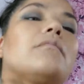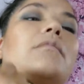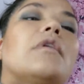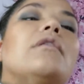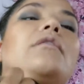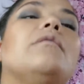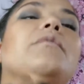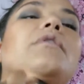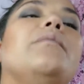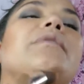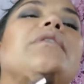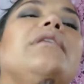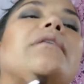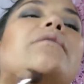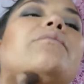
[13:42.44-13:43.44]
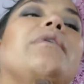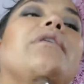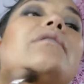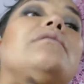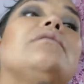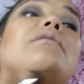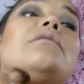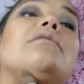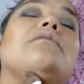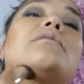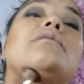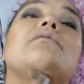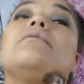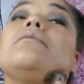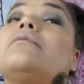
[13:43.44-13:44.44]
and I'm coming down because this
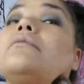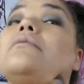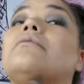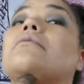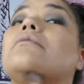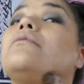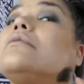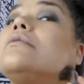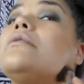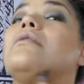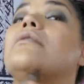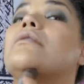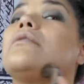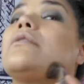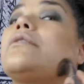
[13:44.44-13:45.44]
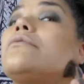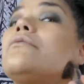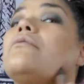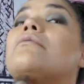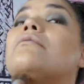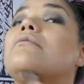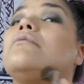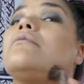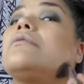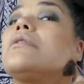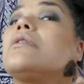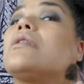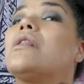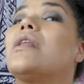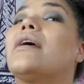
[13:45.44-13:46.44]
is a little
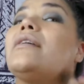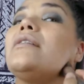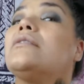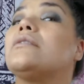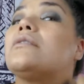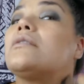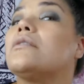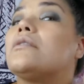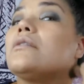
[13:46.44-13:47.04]
light.